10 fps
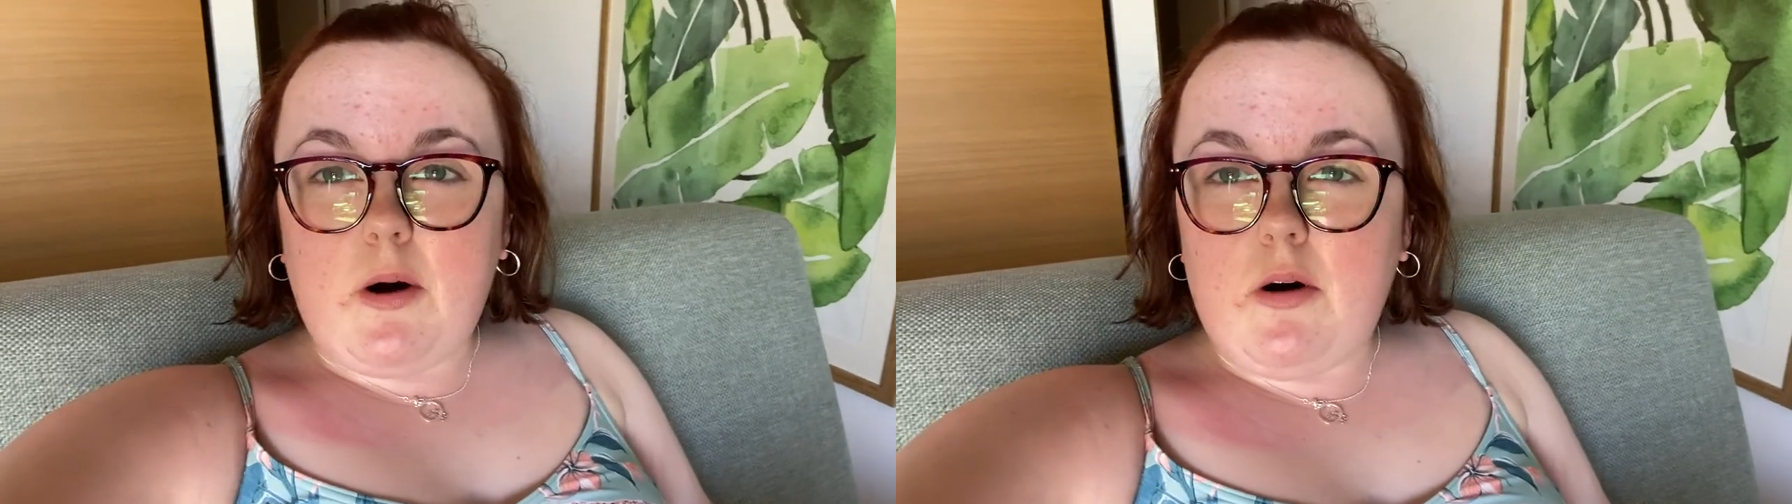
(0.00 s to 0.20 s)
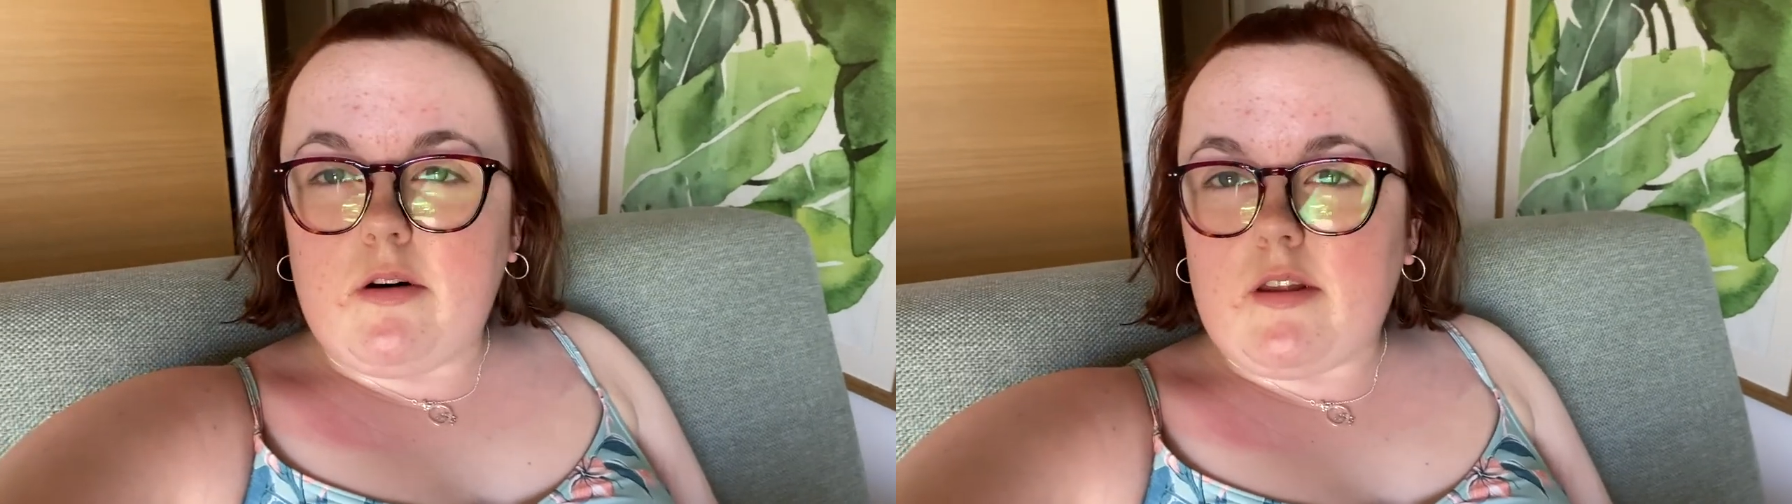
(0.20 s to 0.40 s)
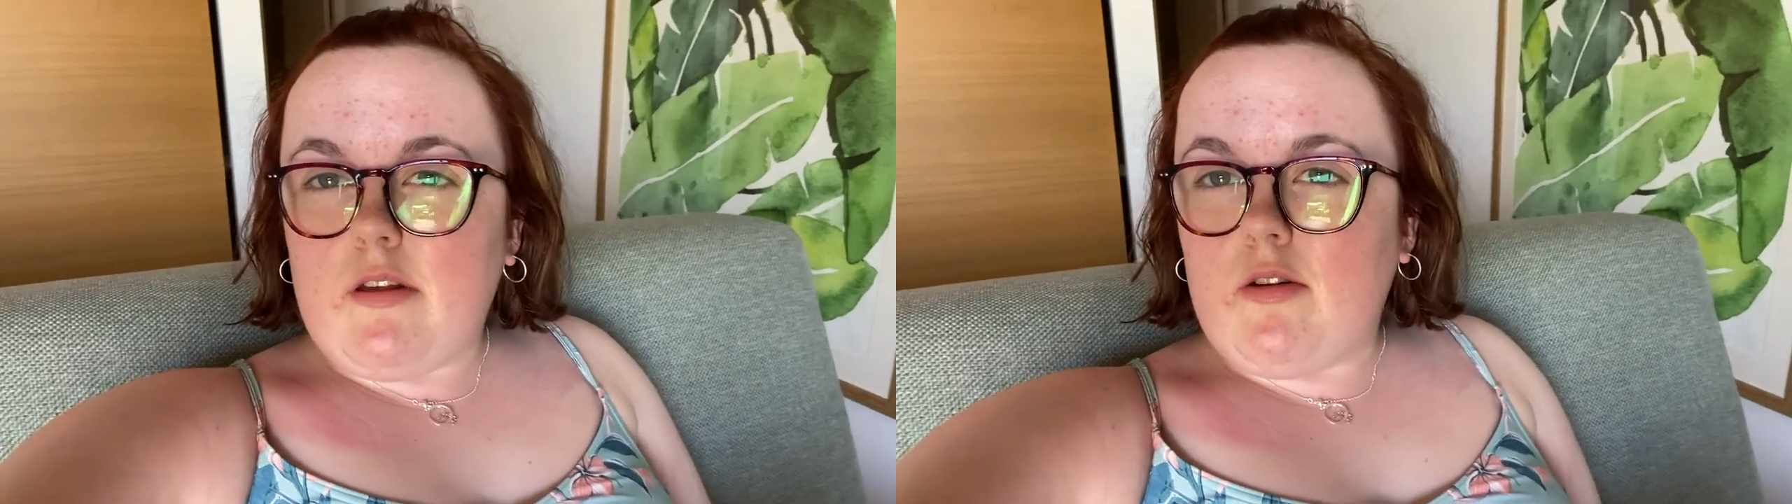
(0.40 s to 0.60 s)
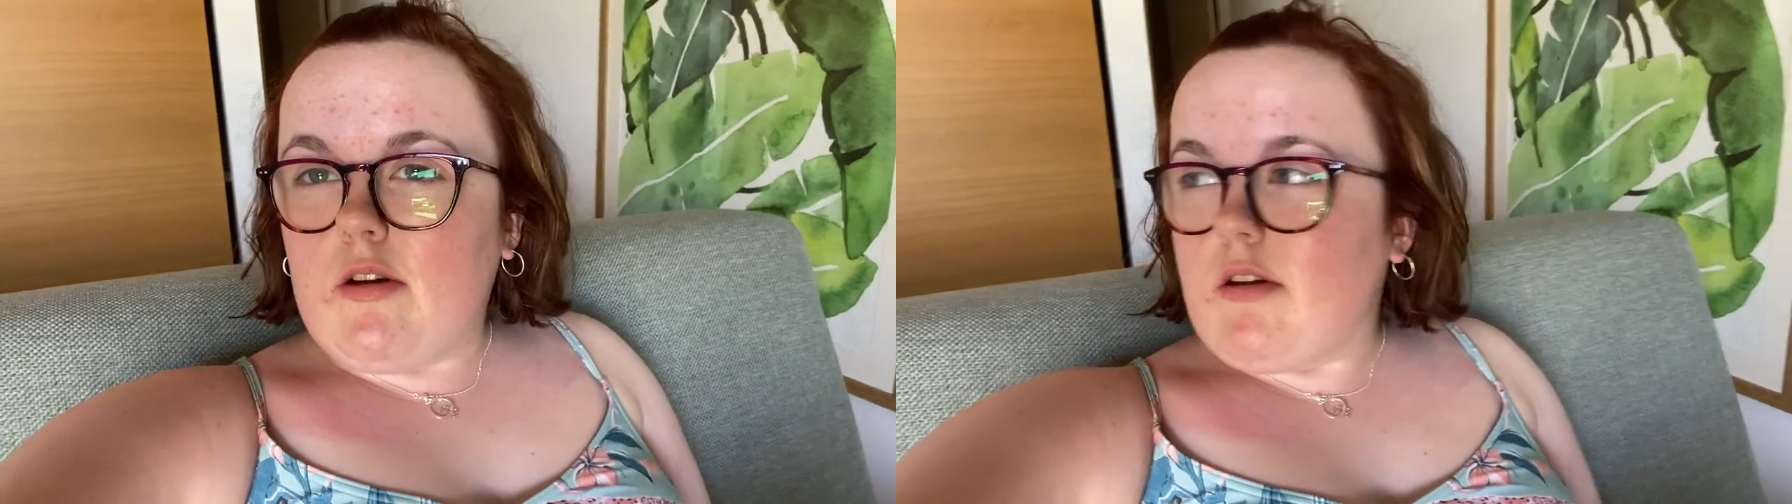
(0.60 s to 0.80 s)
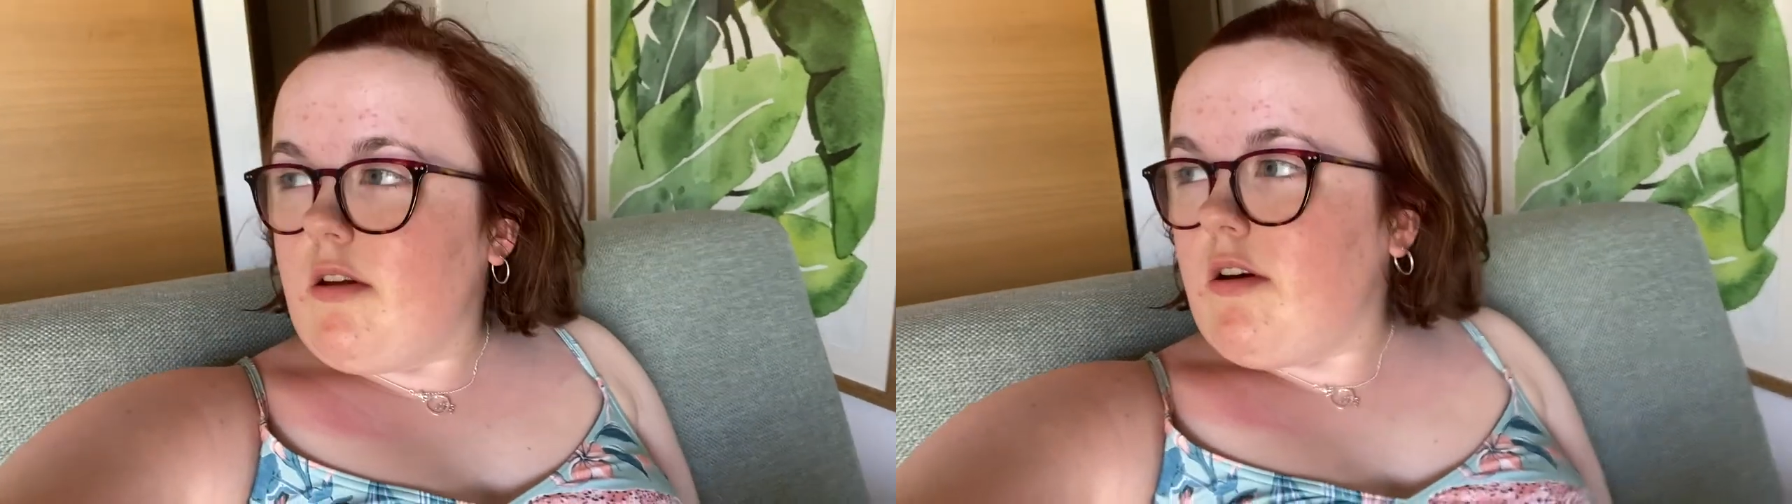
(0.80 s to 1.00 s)
holiday
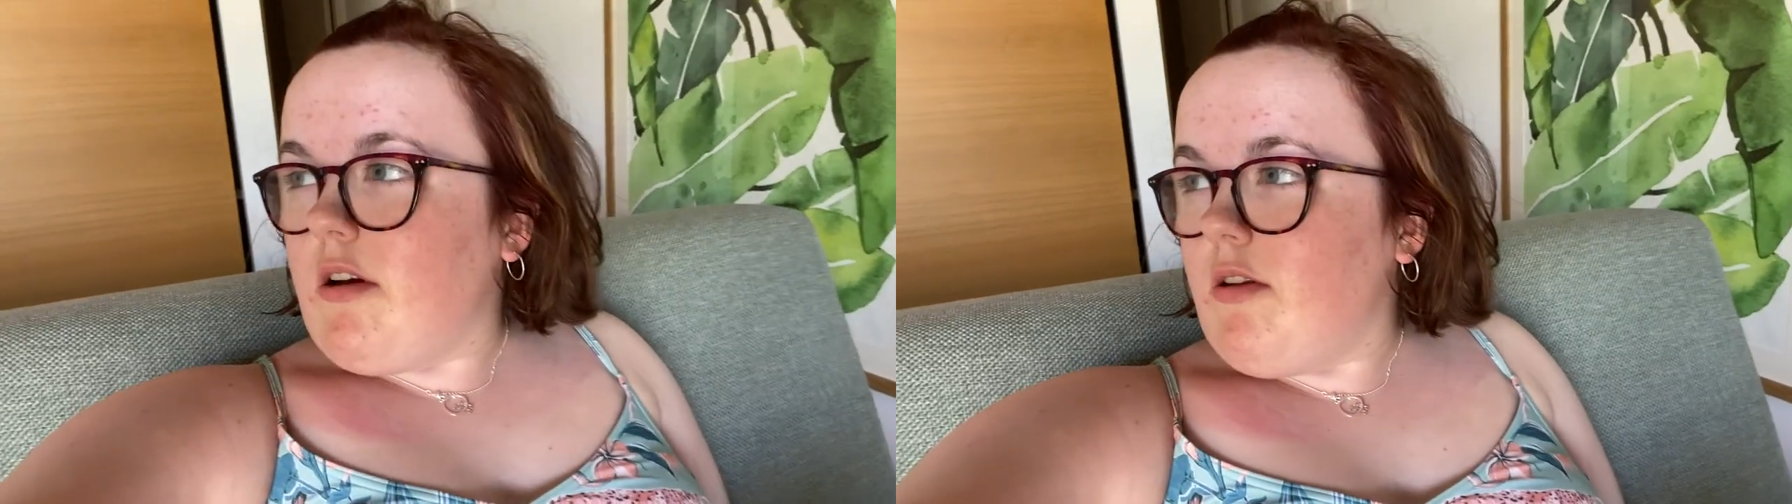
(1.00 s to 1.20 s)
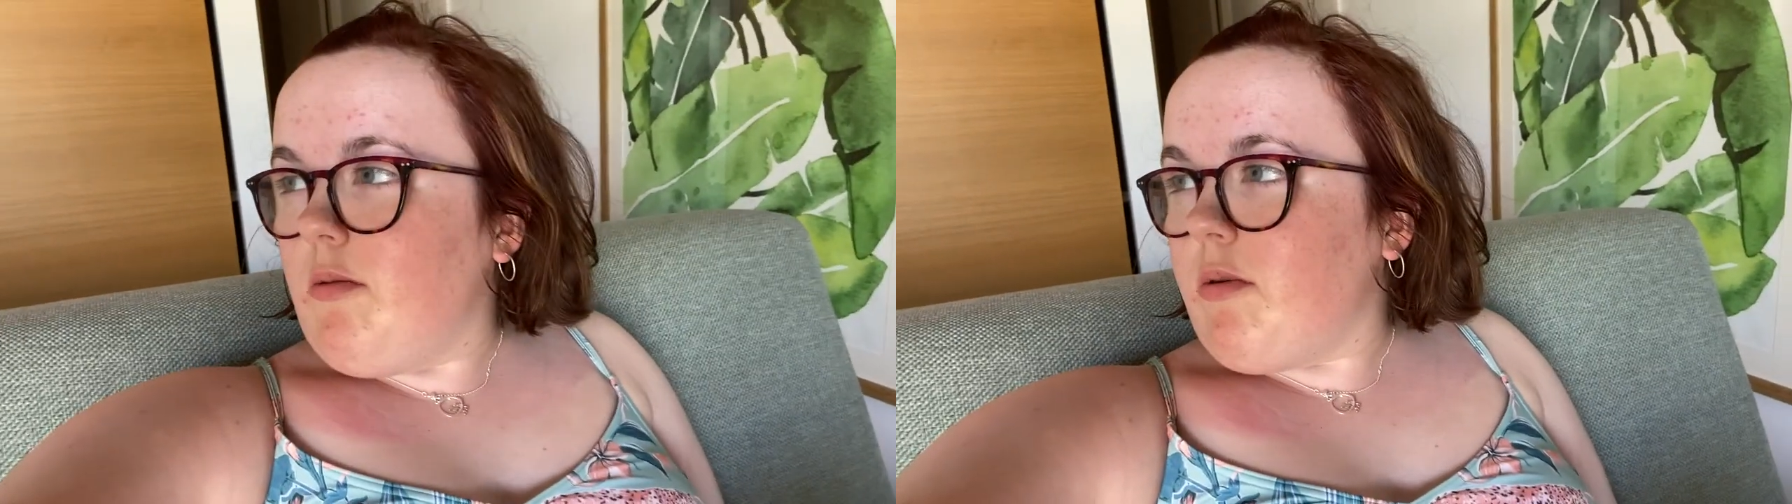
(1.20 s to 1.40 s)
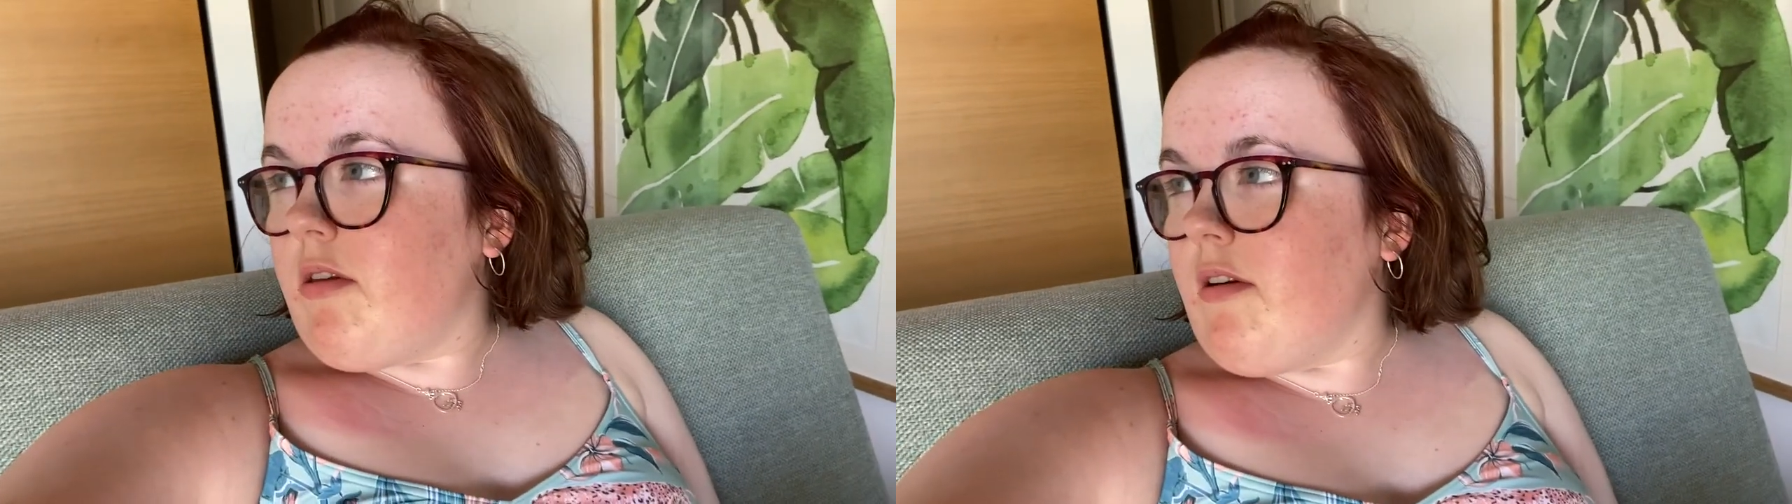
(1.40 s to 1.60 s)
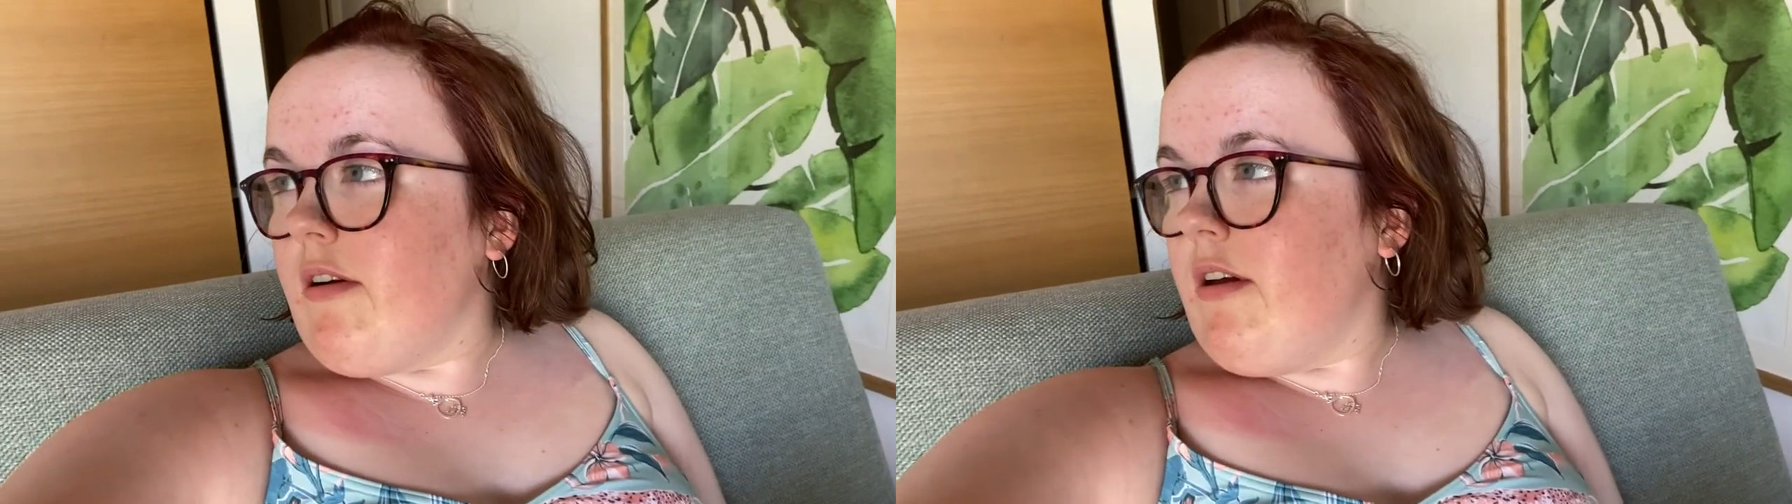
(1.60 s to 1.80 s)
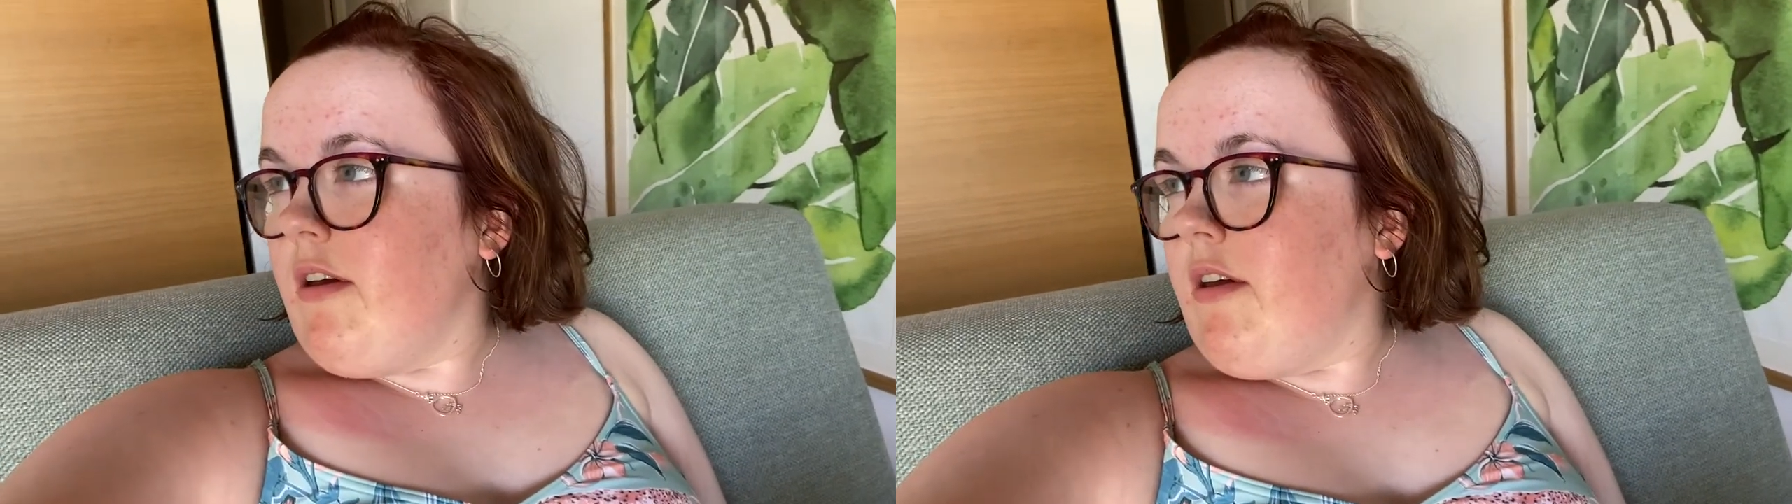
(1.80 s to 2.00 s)
look, a lobster.